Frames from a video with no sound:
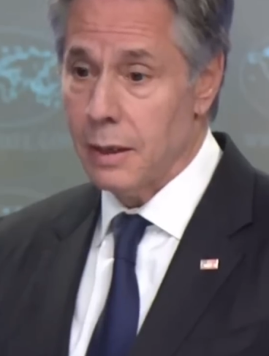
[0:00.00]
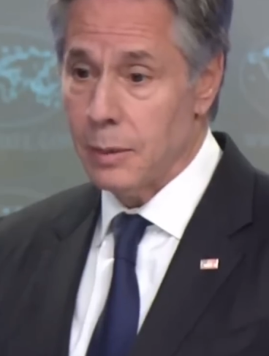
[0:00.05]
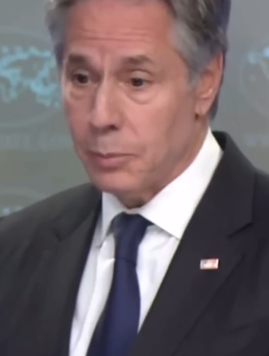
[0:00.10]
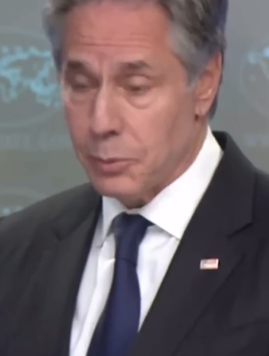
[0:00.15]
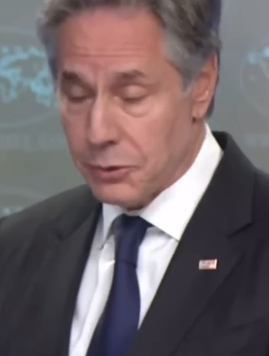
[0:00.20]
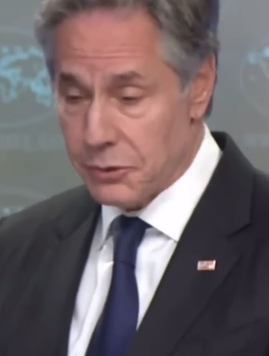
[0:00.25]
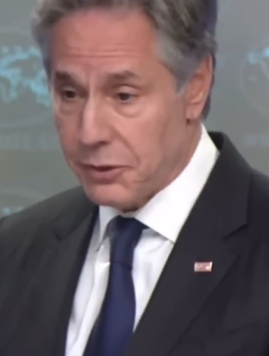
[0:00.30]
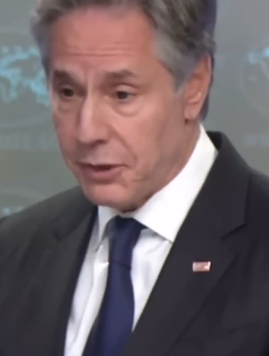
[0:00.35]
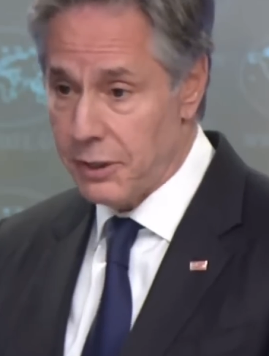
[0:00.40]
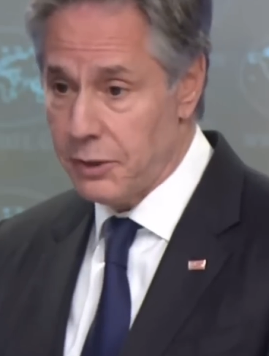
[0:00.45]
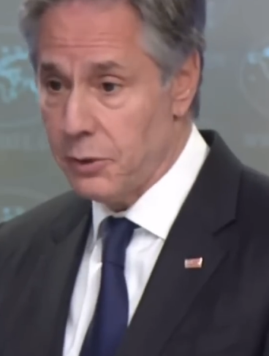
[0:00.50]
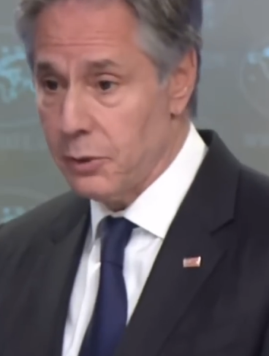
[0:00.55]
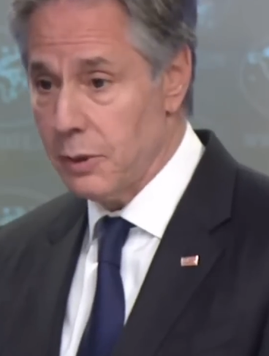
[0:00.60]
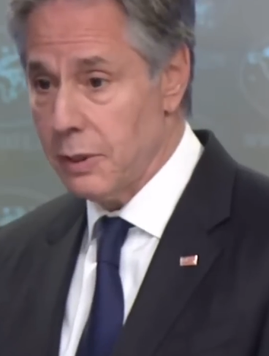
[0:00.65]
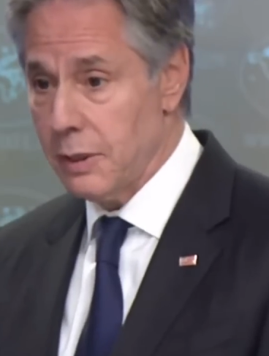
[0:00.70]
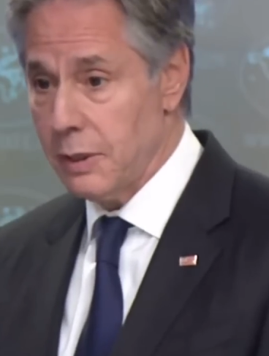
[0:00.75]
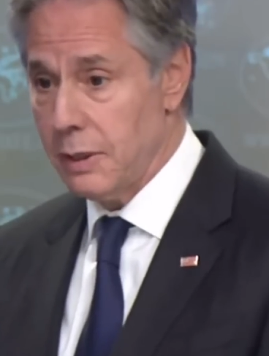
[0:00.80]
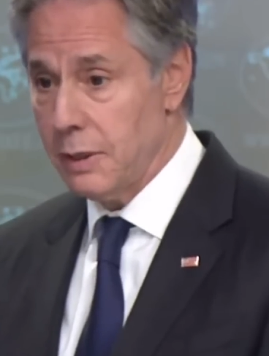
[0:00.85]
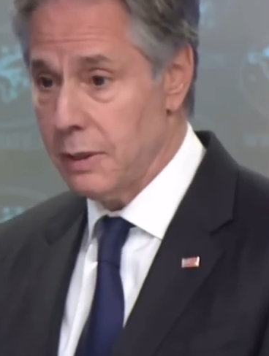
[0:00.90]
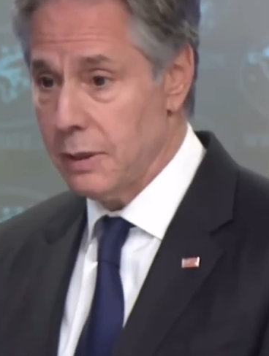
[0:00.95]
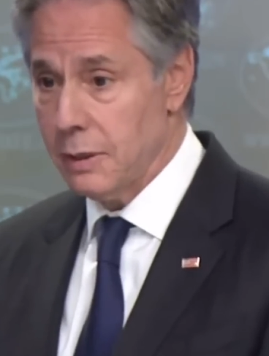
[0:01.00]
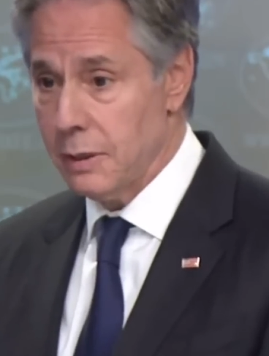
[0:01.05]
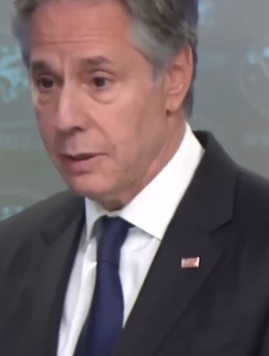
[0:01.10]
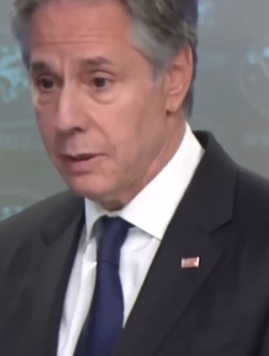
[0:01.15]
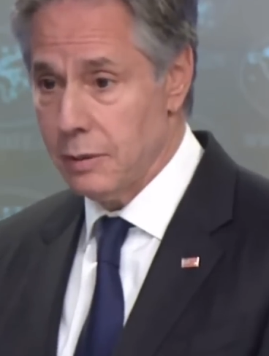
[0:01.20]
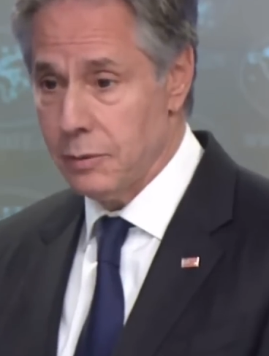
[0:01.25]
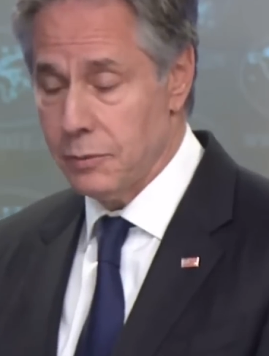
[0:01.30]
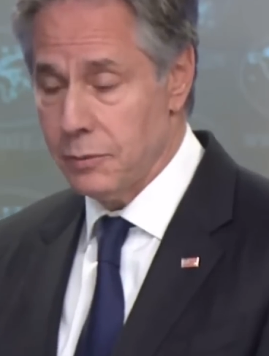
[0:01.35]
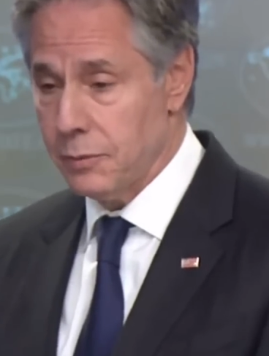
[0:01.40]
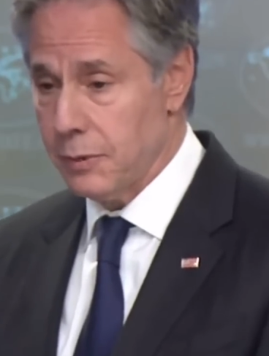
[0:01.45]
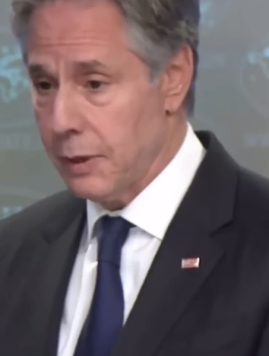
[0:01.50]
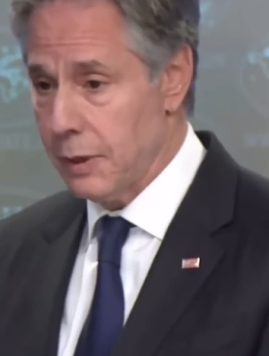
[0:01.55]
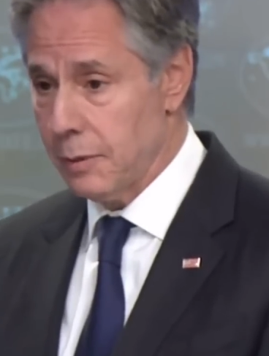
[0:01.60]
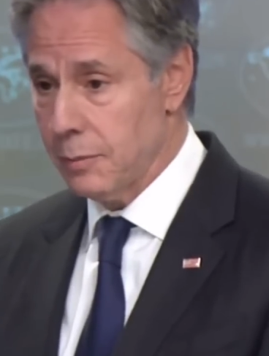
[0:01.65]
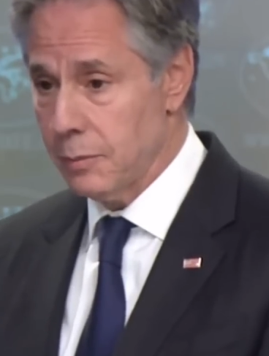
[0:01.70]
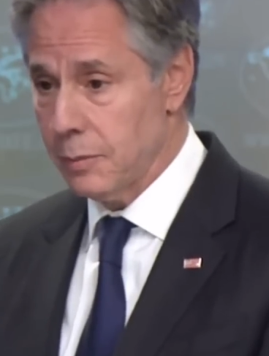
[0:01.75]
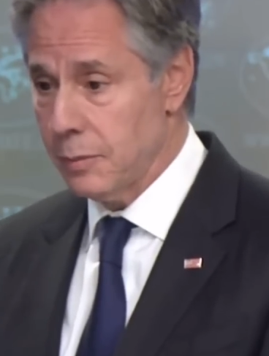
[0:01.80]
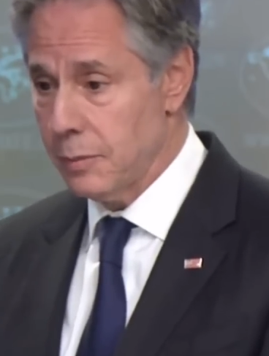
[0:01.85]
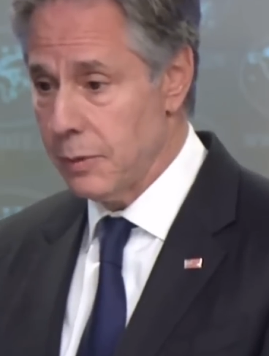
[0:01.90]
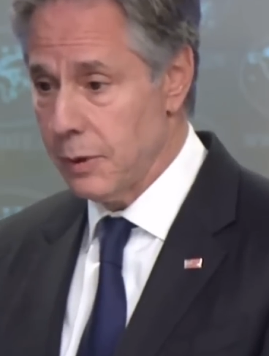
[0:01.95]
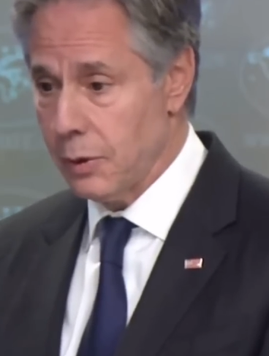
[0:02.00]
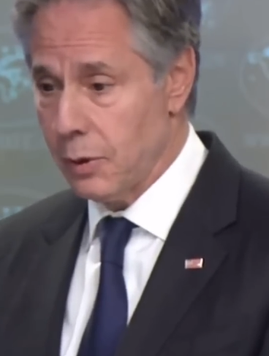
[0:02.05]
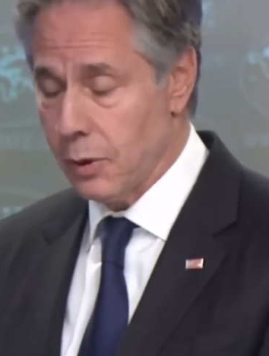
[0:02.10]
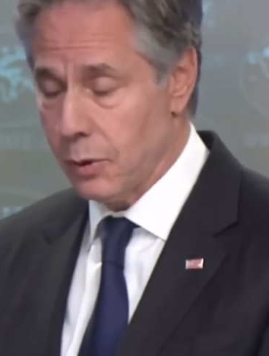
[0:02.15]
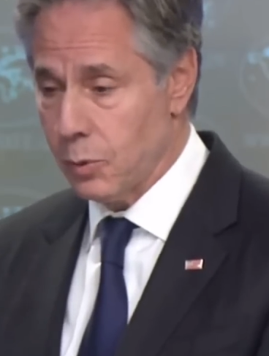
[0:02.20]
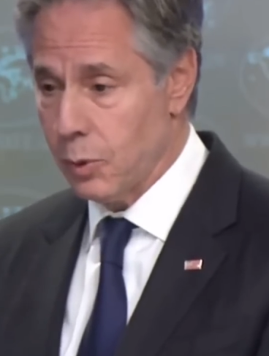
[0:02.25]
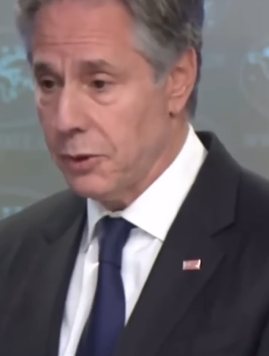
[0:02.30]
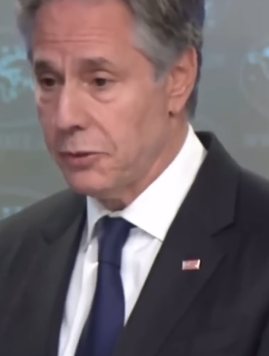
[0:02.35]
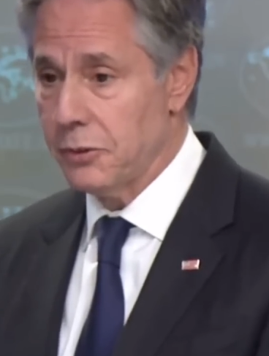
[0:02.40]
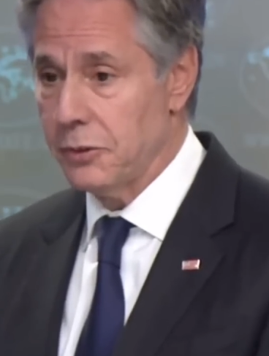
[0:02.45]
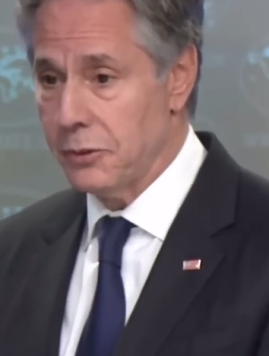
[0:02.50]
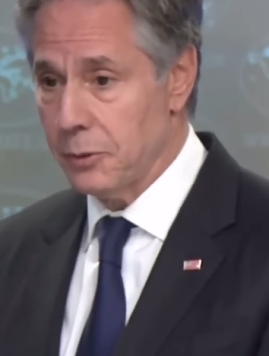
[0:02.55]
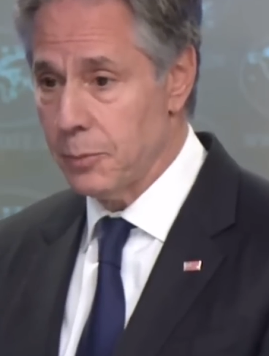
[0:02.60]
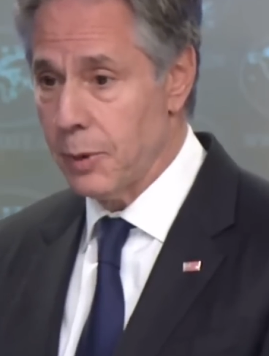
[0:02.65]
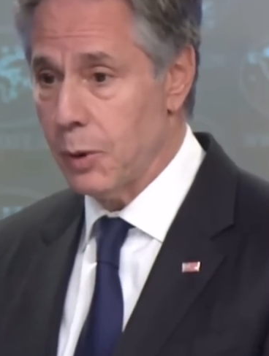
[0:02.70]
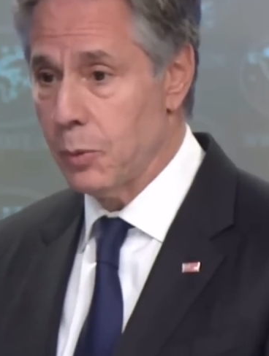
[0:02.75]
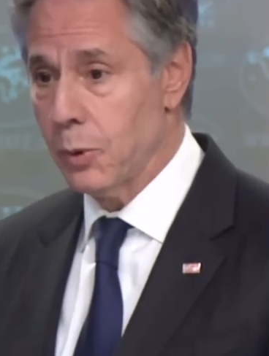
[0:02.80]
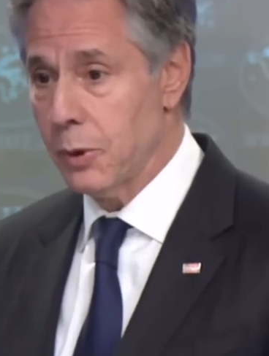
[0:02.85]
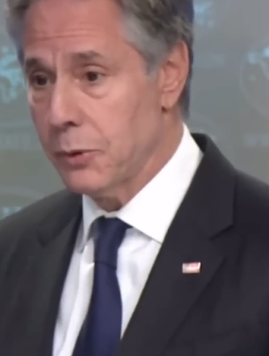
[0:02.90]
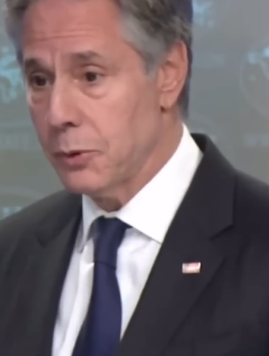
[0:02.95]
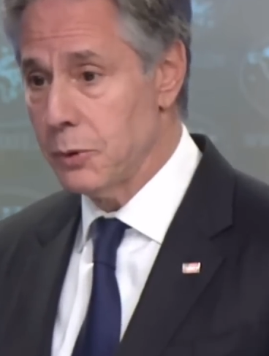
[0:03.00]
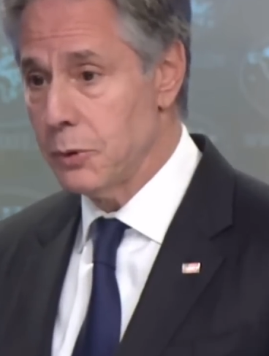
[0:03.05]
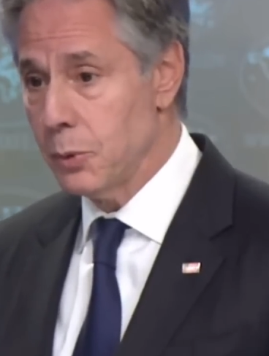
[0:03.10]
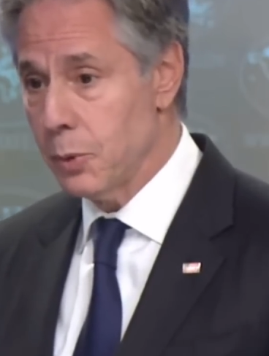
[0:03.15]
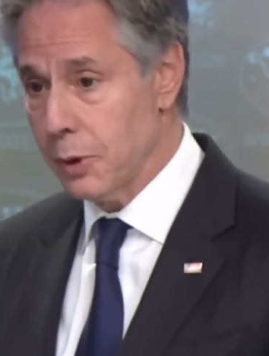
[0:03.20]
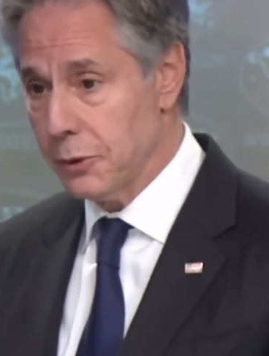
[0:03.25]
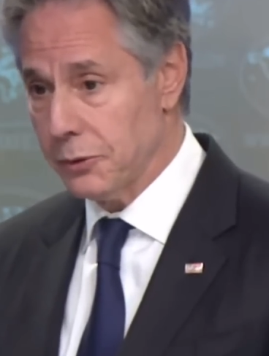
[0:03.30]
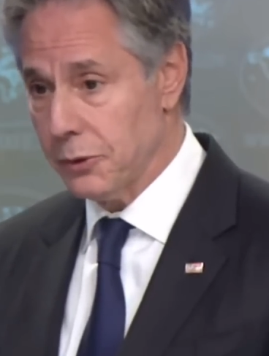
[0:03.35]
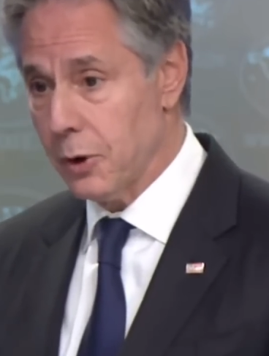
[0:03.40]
particularly if there are questions about whether U.S.